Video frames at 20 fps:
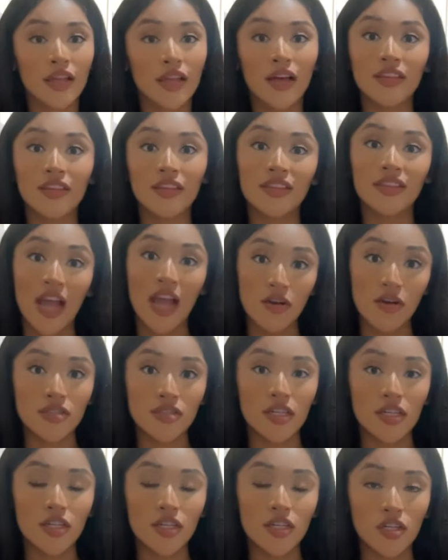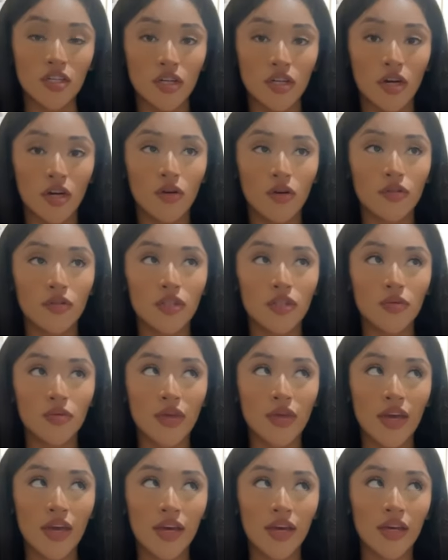$1,000, you know. You
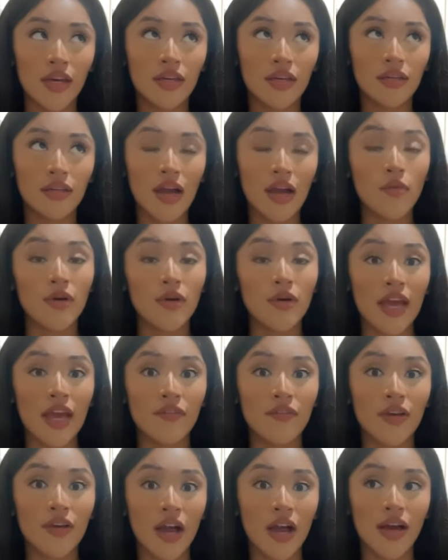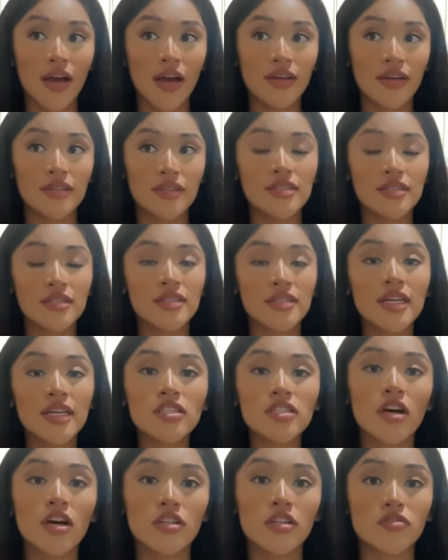get, I would have got
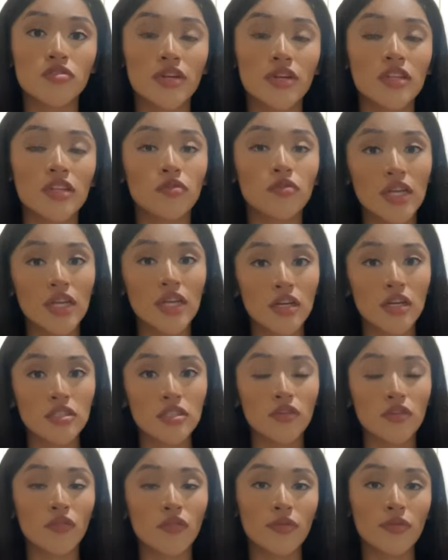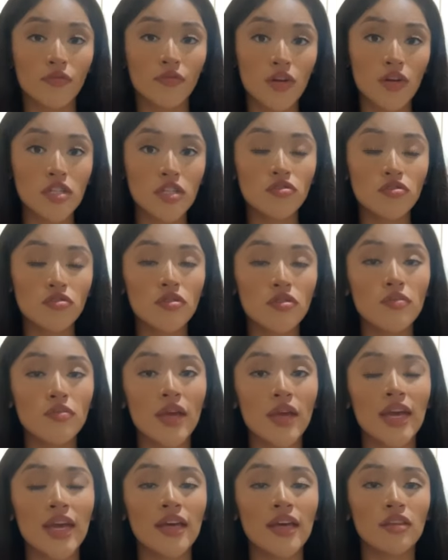$600, $300 from the first room
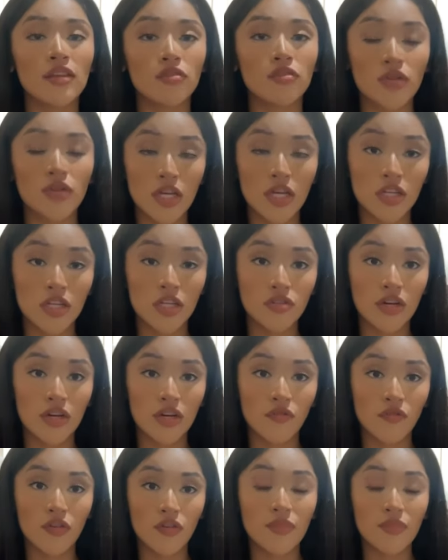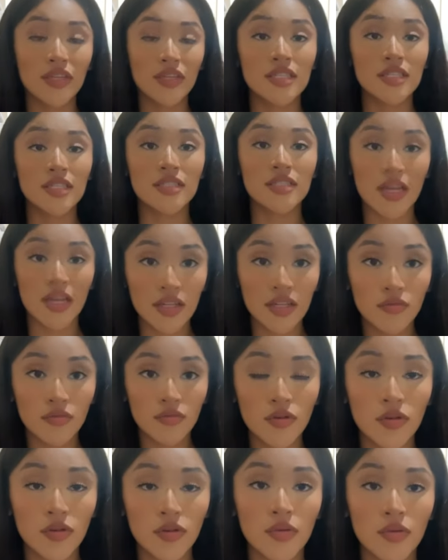and $300 from the
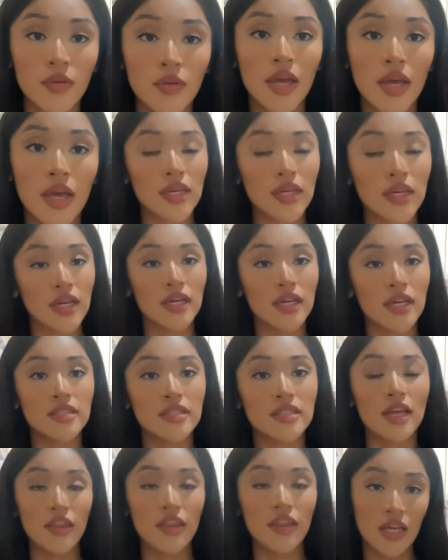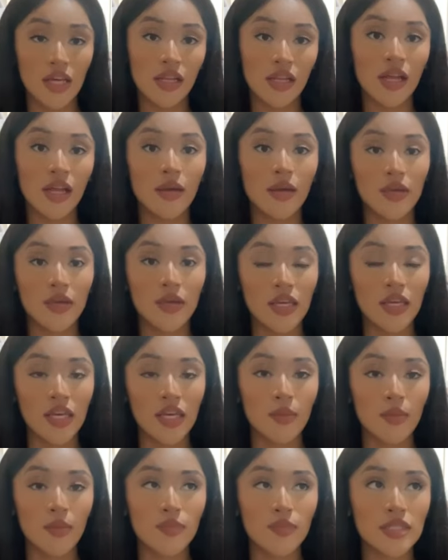second room, because the club
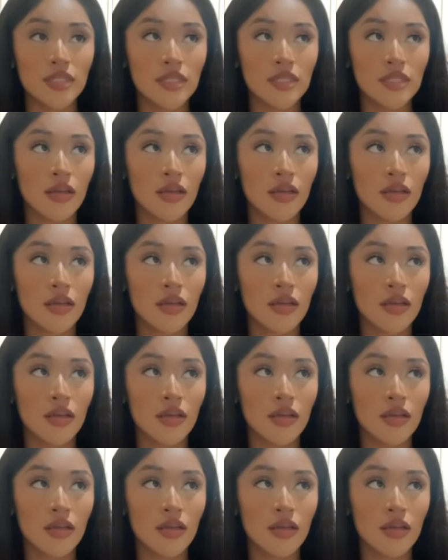keeps